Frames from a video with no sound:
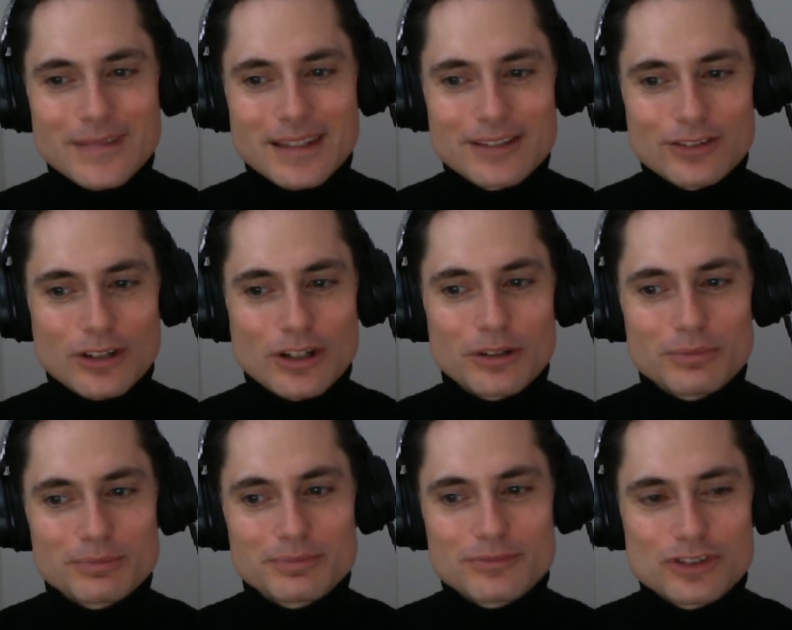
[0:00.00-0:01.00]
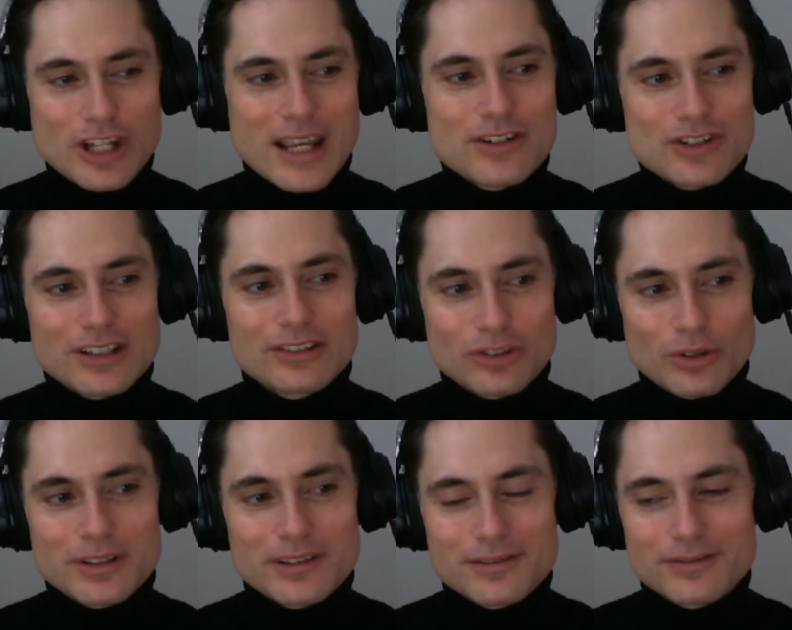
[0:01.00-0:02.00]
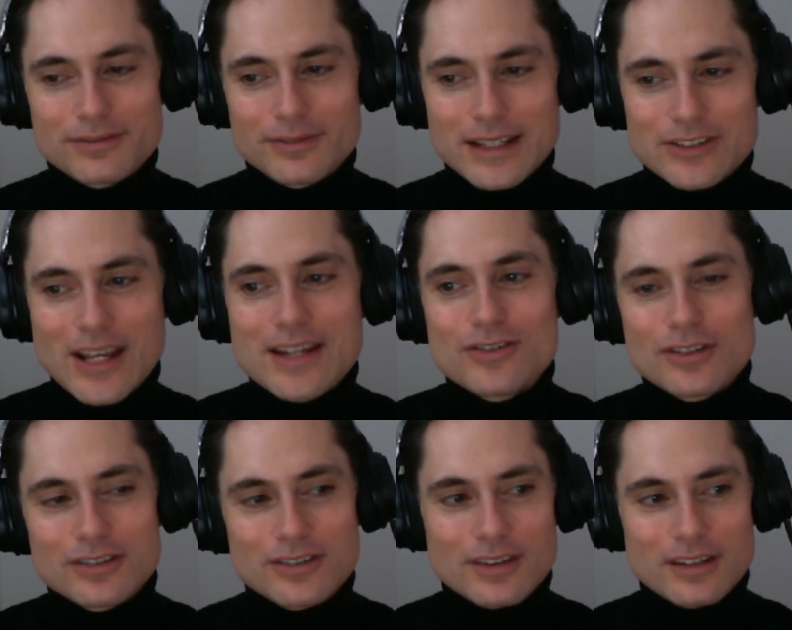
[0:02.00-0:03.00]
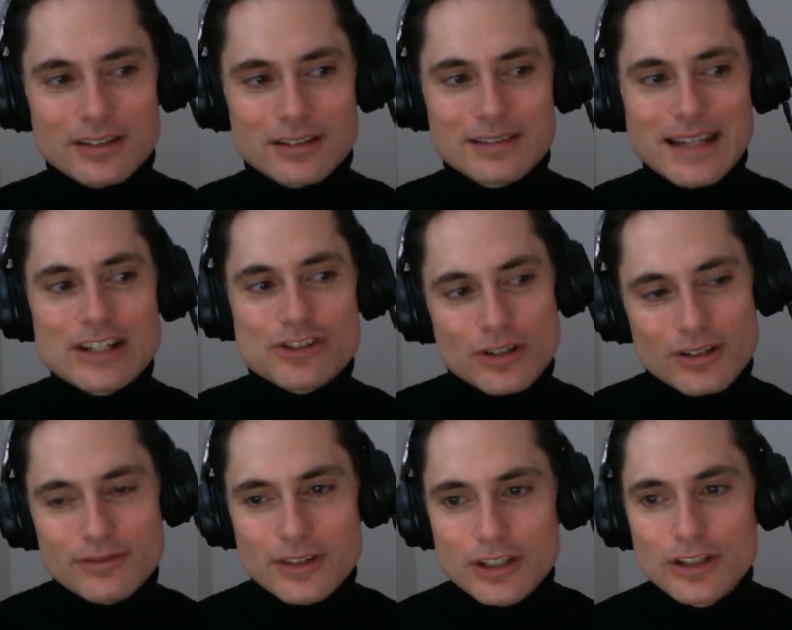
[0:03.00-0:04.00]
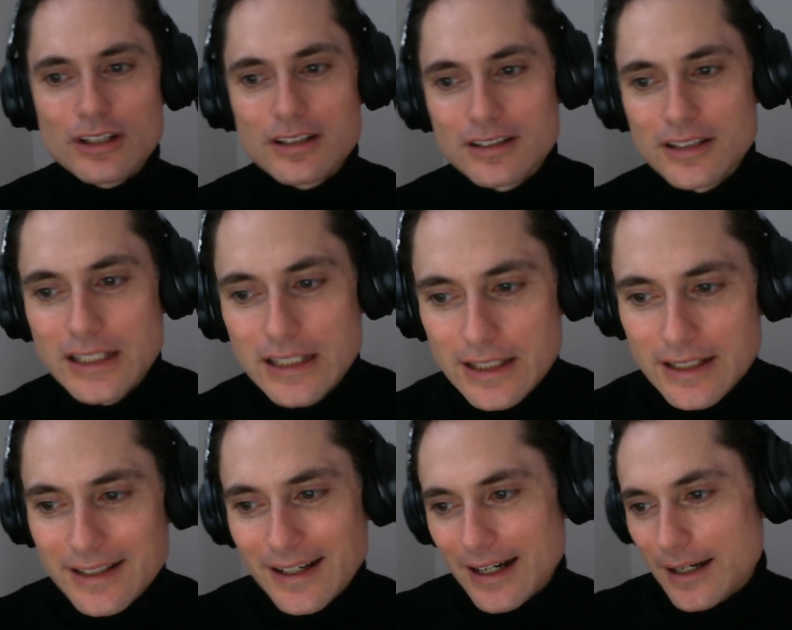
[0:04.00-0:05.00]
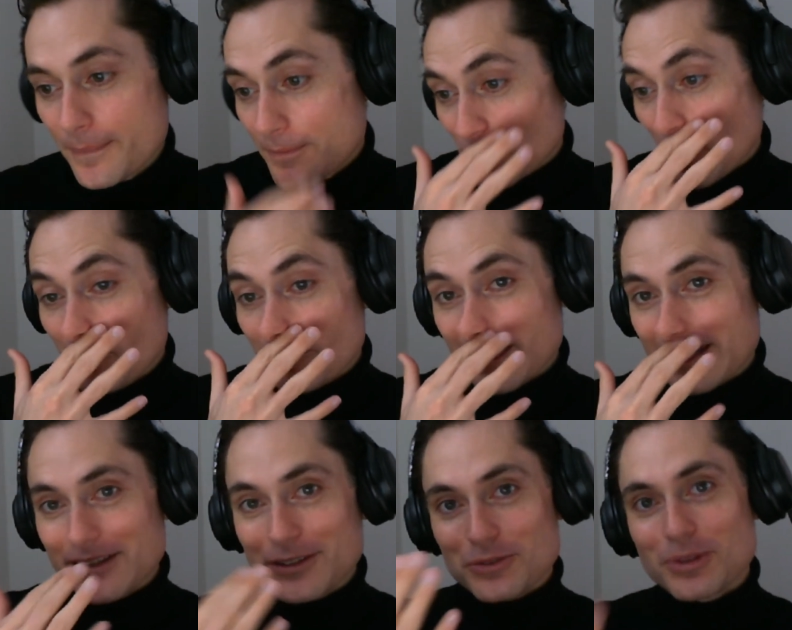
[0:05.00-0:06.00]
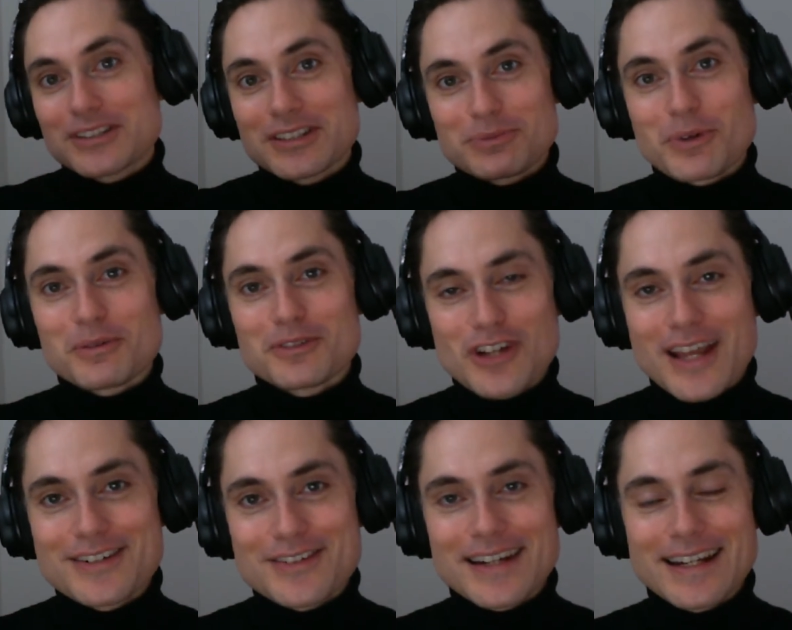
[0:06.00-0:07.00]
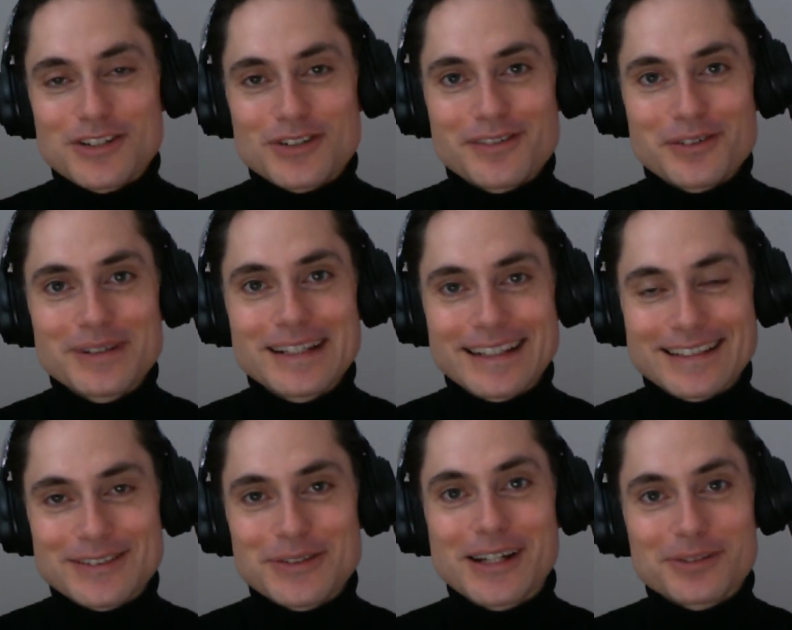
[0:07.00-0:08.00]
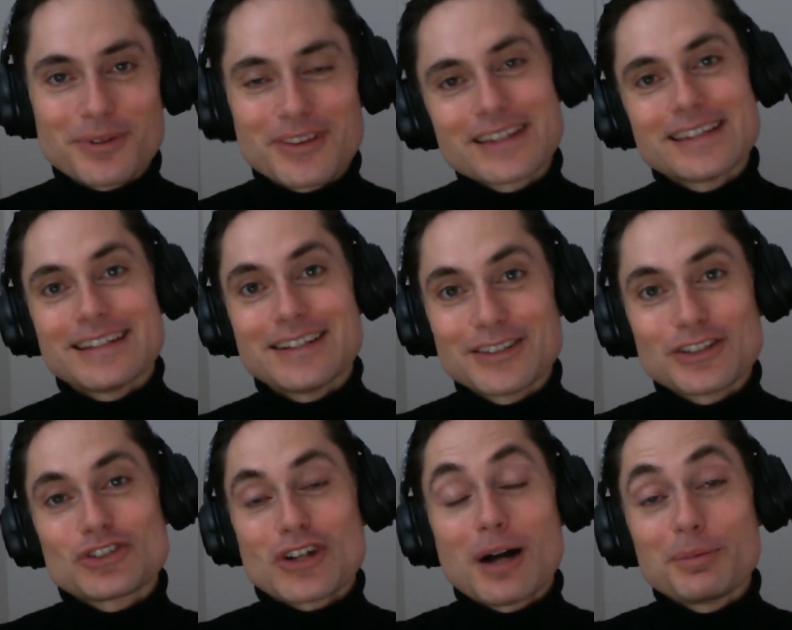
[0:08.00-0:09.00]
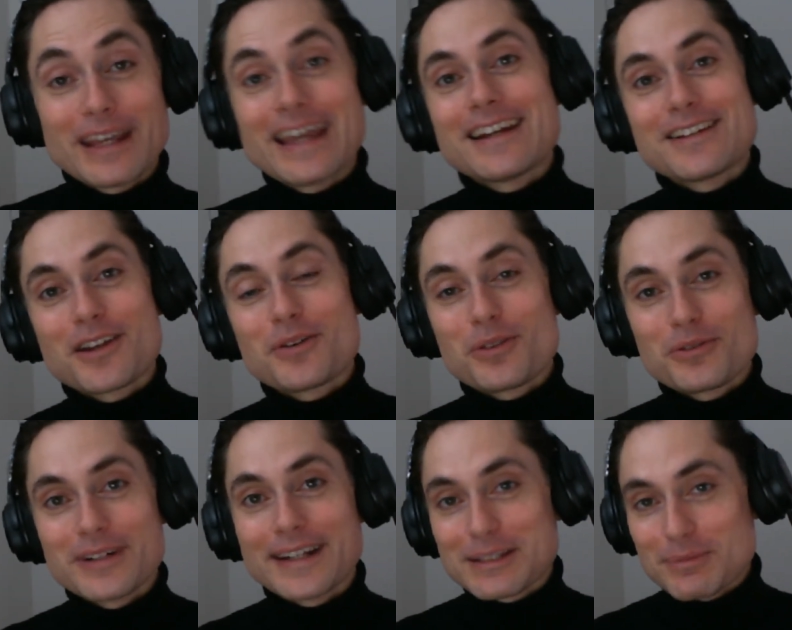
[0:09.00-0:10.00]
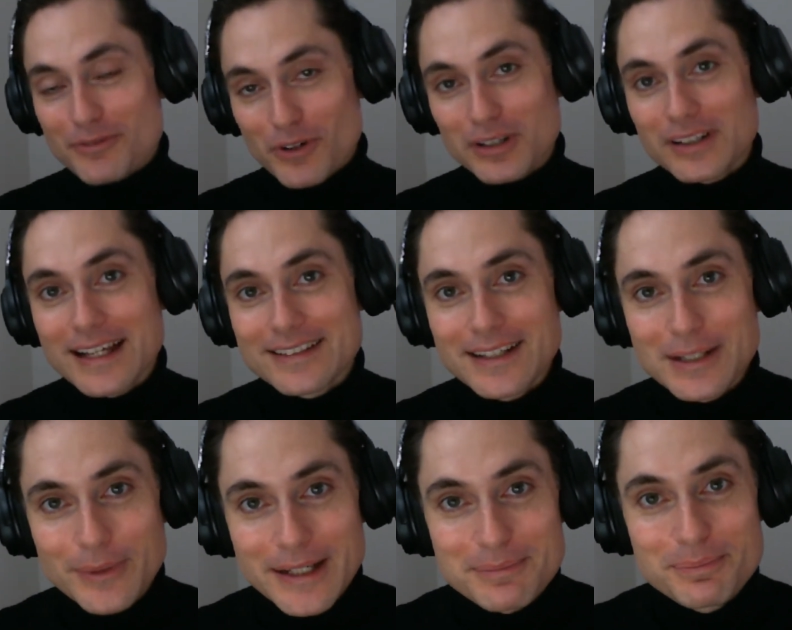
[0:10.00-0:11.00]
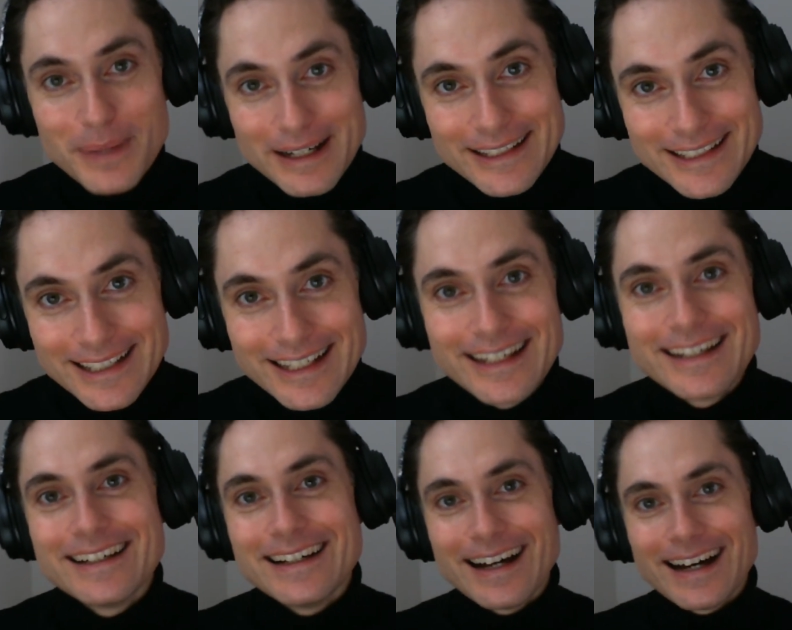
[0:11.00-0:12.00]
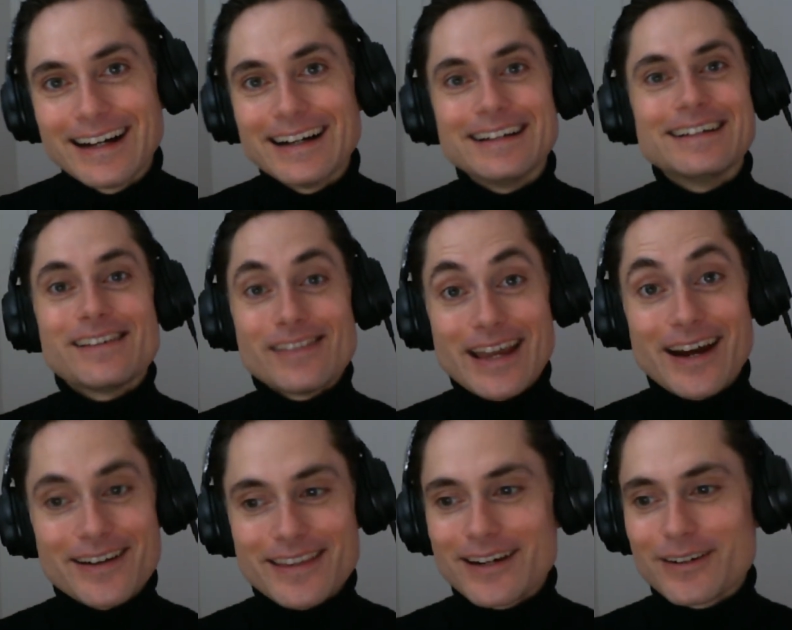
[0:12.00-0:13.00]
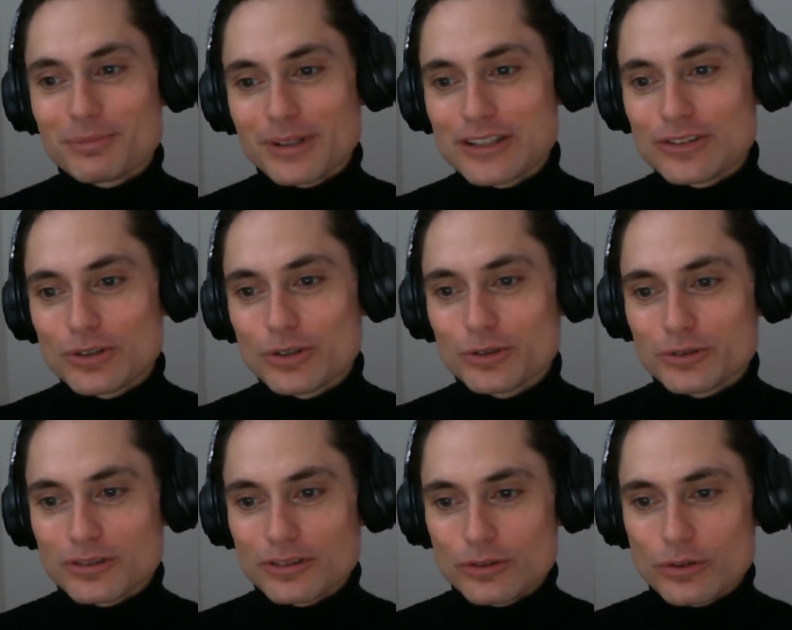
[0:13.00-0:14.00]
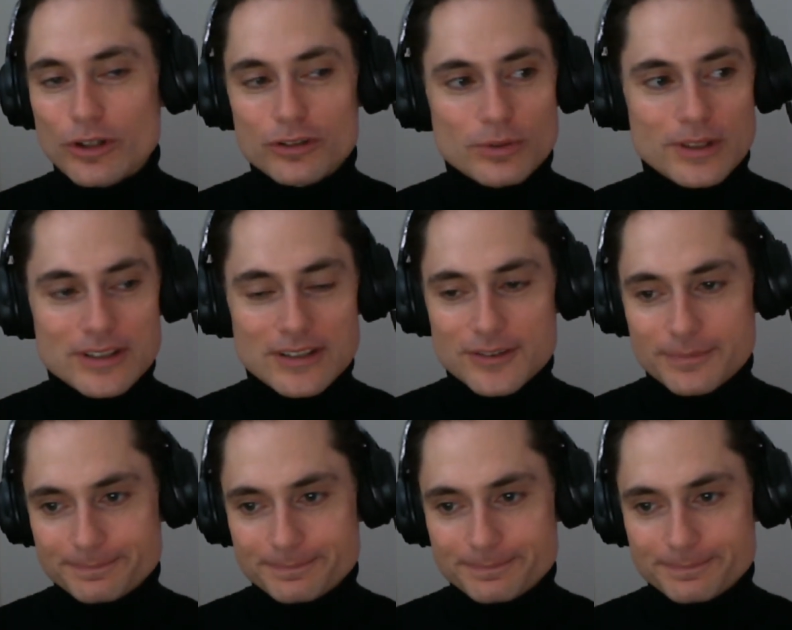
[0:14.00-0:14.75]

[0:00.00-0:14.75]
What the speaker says: So, changing it changes the nature of the good. So hopefully those quizzes won't change the nature of the readings, and you guys will think that you're just obligated to do the readings before class anyway. But they are there, and please do those quizzes.